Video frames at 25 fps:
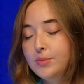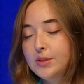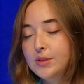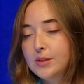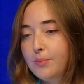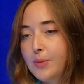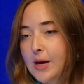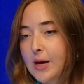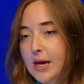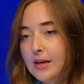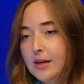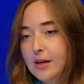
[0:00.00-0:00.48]

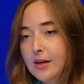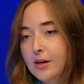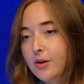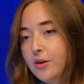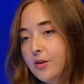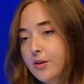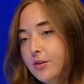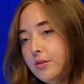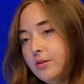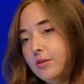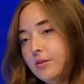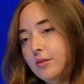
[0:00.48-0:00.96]
depending
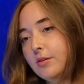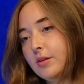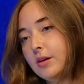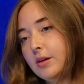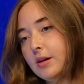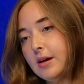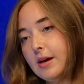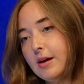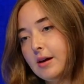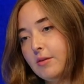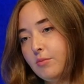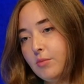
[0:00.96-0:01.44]
on
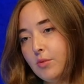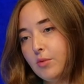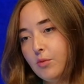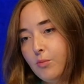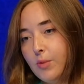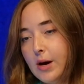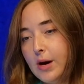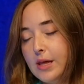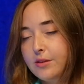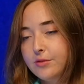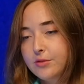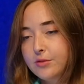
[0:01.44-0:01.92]

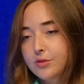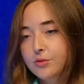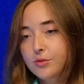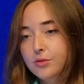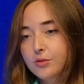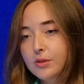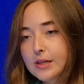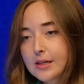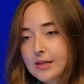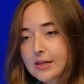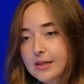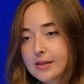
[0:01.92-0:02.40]
where the
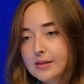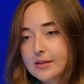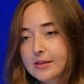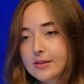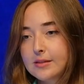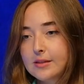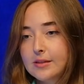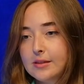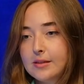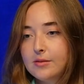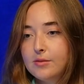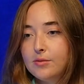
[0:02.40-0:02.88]
school
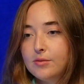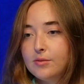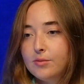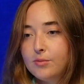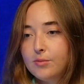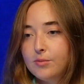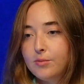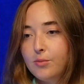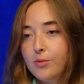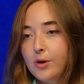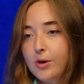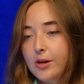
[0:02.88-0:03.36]
is
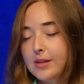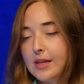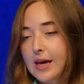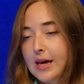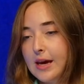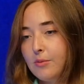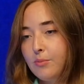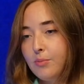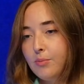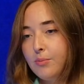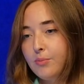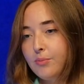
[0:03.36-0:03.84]
and what
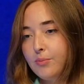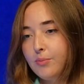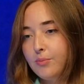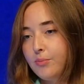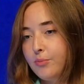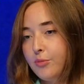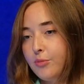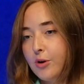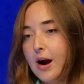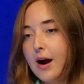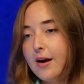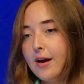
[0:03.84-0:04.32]
they
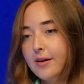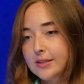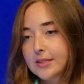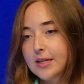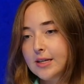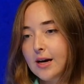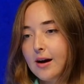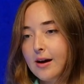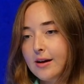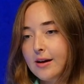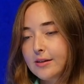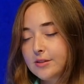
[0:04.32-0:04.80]

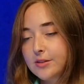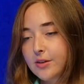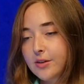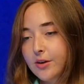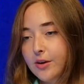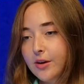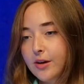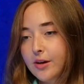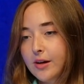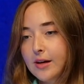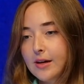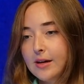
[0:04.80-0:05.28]
prioritized.
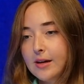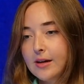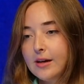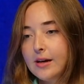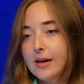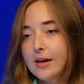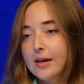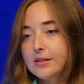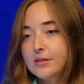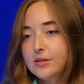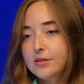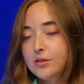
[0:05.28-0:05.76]
So
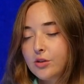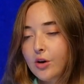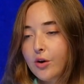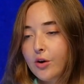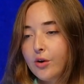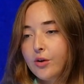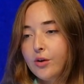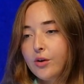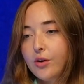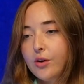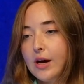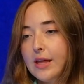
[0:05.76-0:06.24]

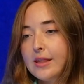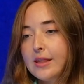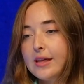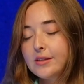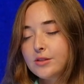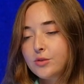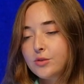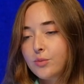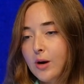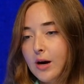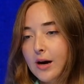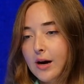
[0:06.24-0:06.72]
and
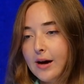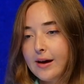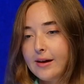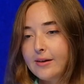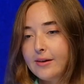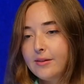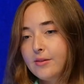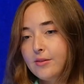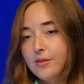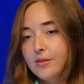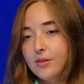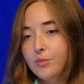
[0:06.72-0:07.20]
that's
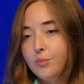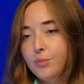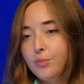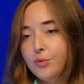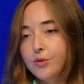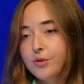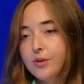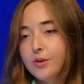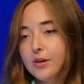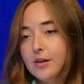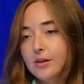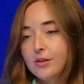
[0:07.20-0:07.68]
why the
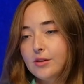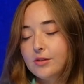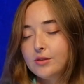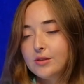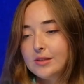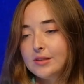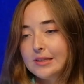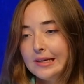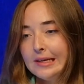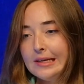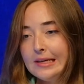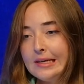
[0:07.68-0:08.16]
book
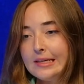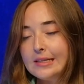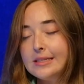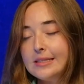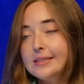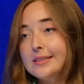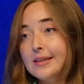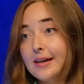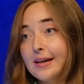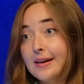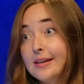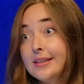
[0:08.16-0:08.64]
is
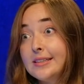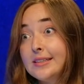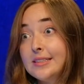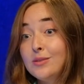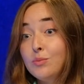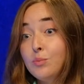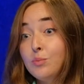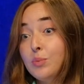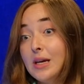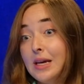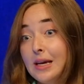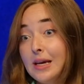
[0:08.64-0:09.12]
designed
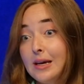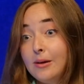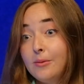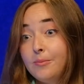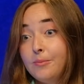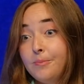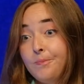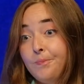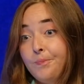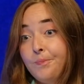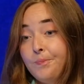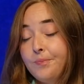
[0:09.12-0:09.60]
to be
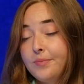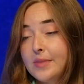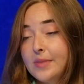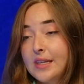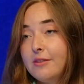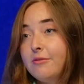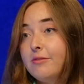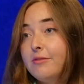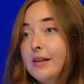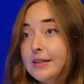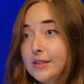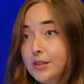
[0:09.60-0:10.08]

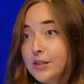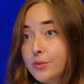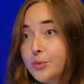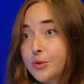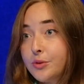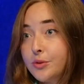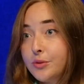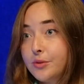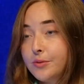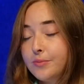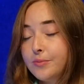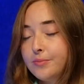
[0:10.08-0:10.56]

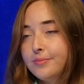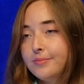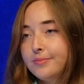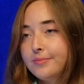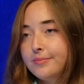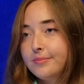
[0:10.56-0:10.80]
flexible